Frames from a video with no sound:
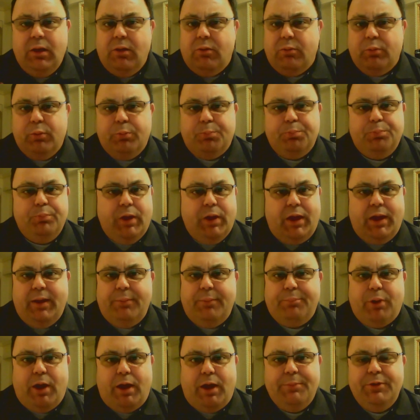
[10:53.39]
We'll
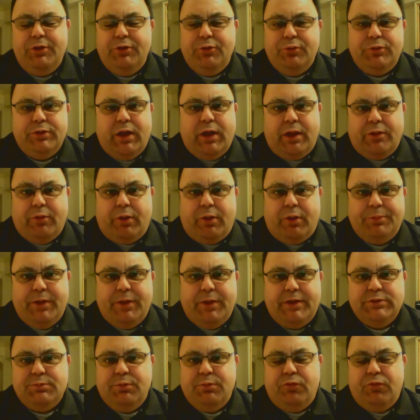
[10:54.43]
probably be doing other
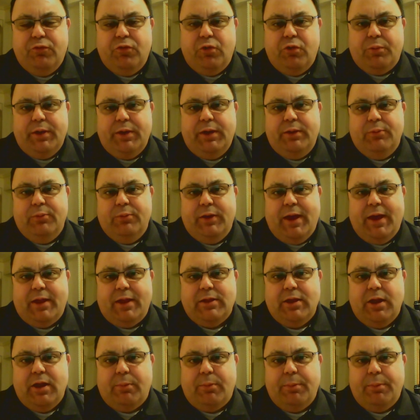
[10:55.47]
updates before we get there.